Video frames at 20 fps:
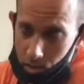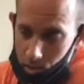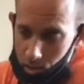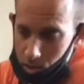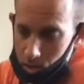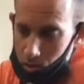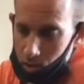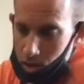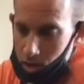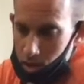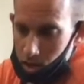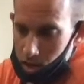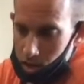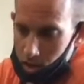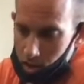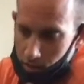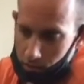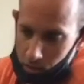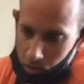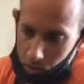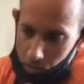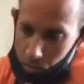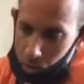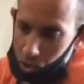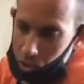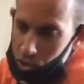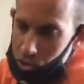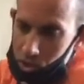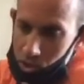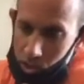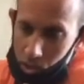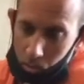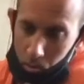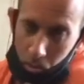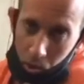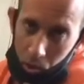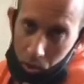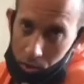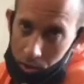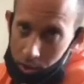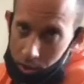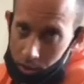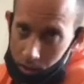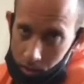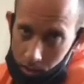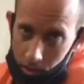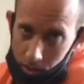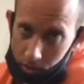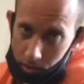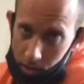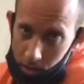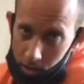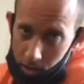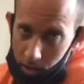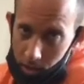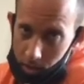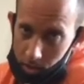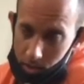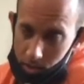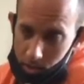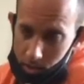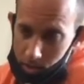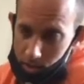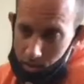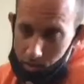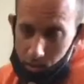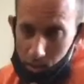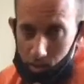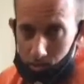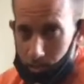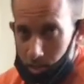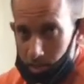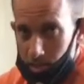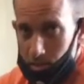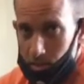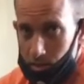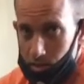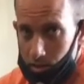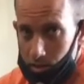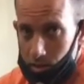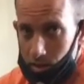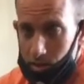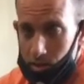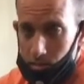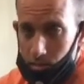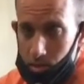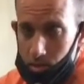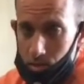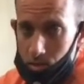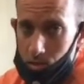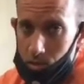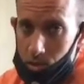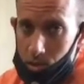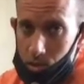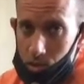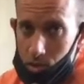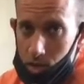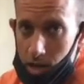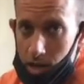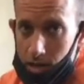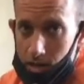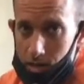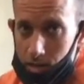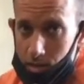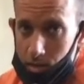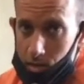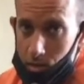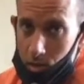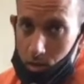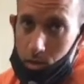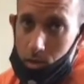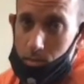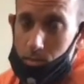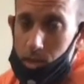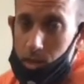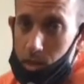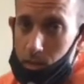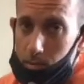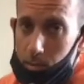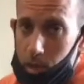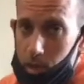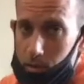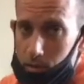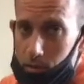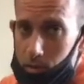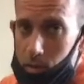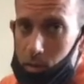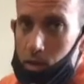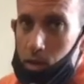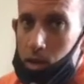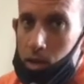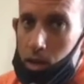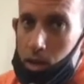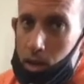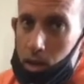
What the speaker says: So if you're pushing or pulling or lifting into something, basically getting the muscles to contract, and it starts to become painful,